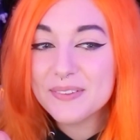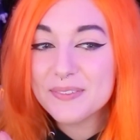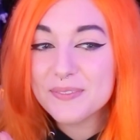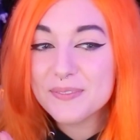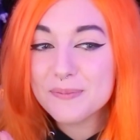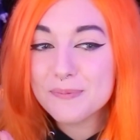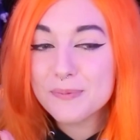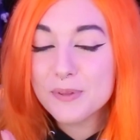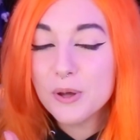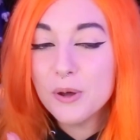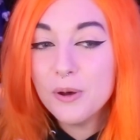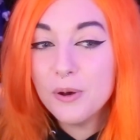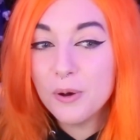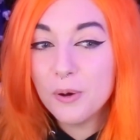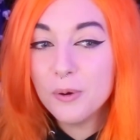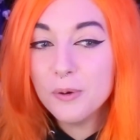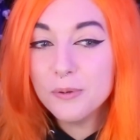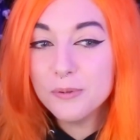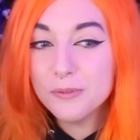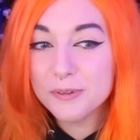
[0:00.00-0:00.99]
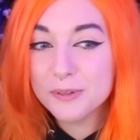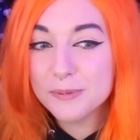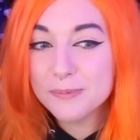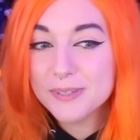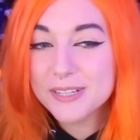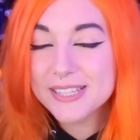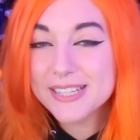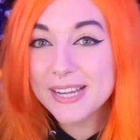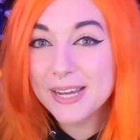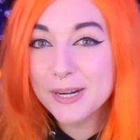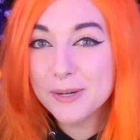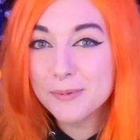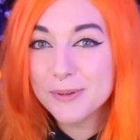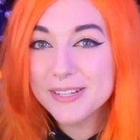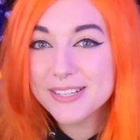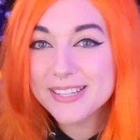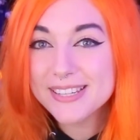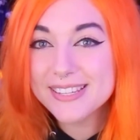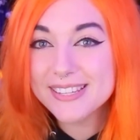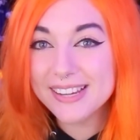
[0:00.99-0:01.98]
the whole room just kind of
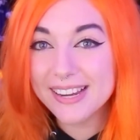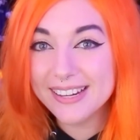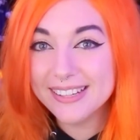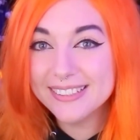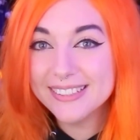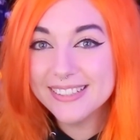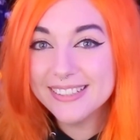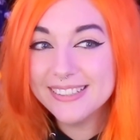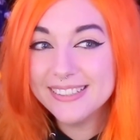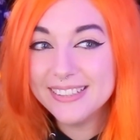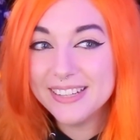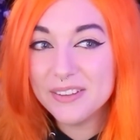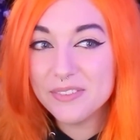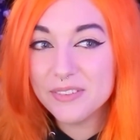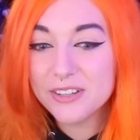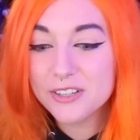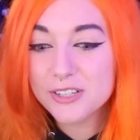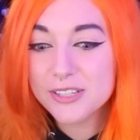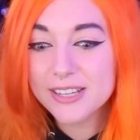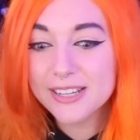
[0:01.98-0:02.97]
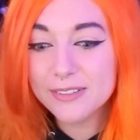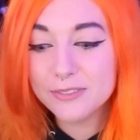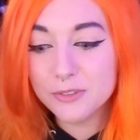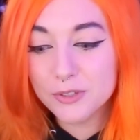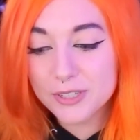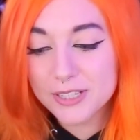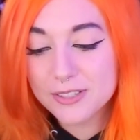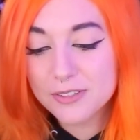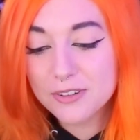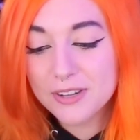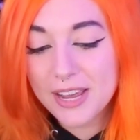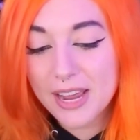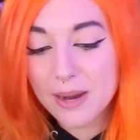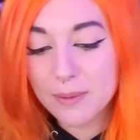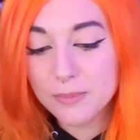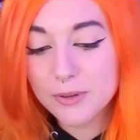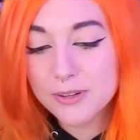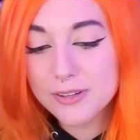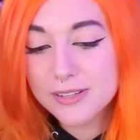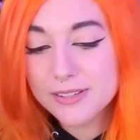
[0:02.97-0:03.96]
went silent, and they just like looked at their
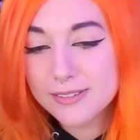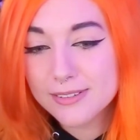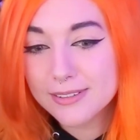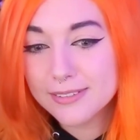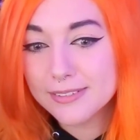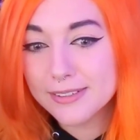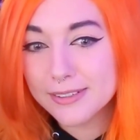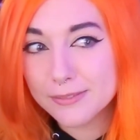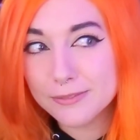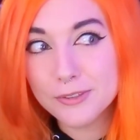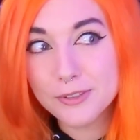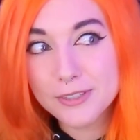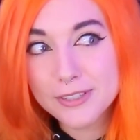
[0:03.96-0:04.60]
cameras and like looked at